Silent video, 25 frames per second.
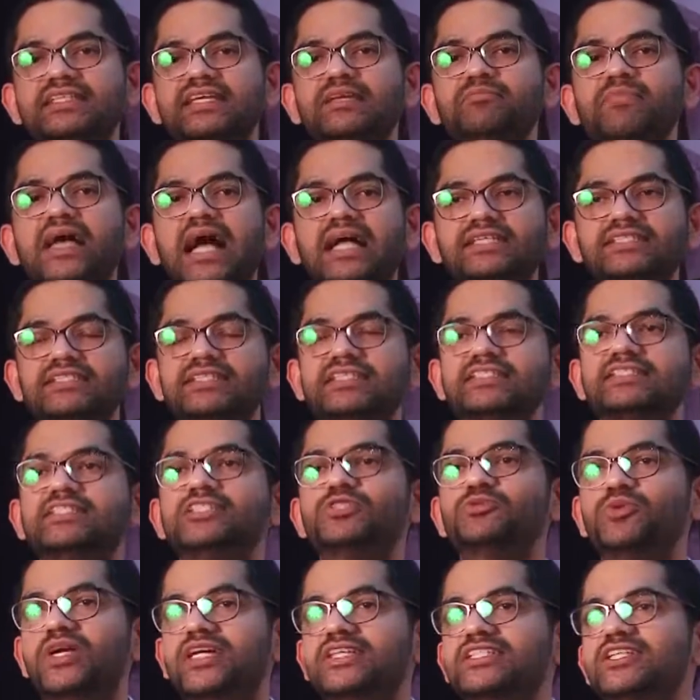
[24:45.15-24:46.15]
imagine a
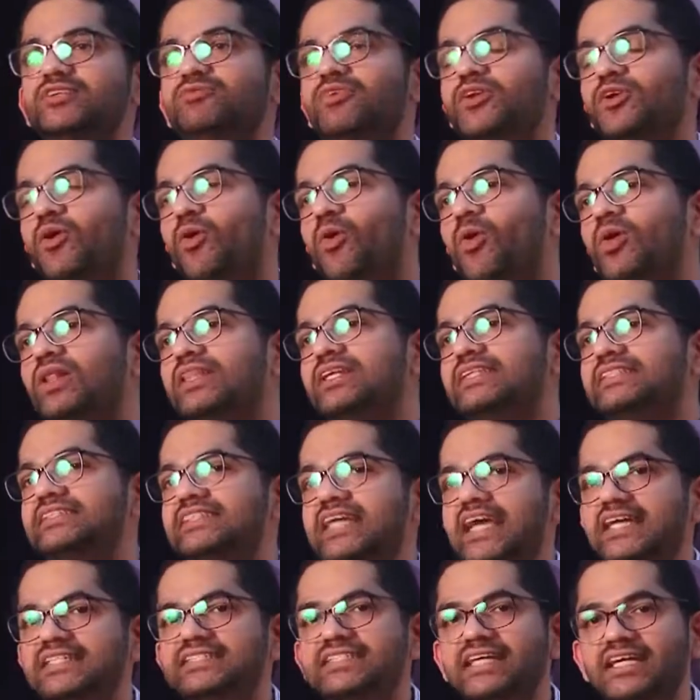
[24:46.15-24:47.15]
situation when all the
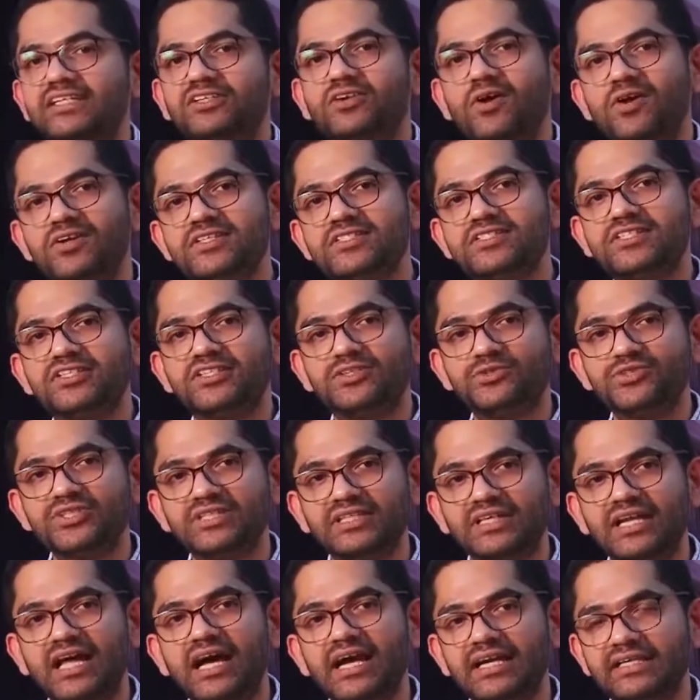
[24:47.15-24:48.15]
states had
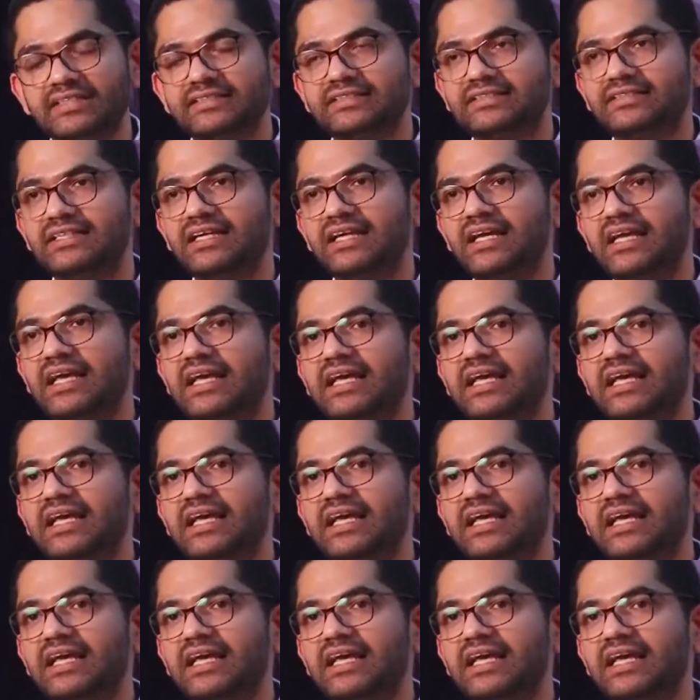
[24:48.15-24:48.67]
constitutionalized.